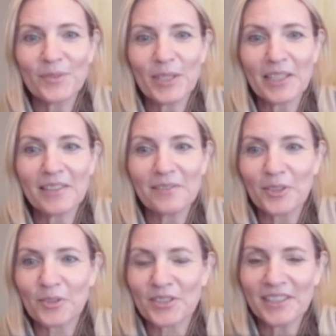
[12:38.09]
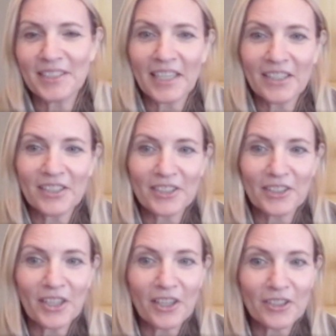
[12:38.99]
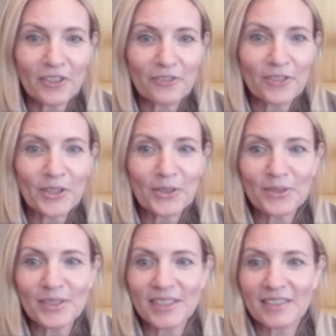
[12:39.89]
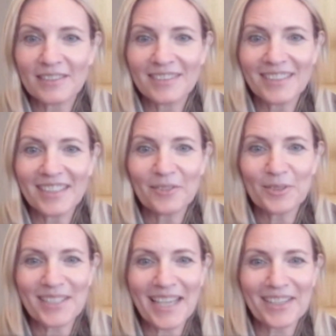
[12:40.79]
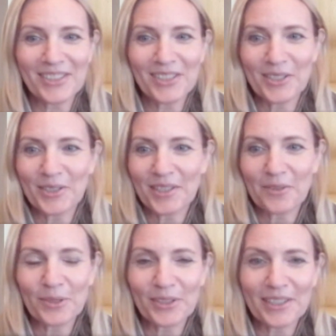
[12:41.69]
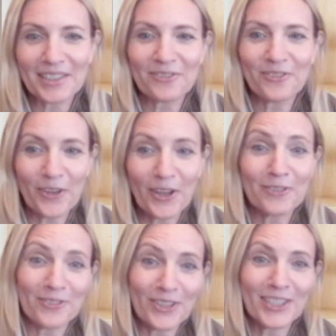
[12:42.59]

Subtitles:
We had Christina Aguilera on our float, and it was actually a really fun,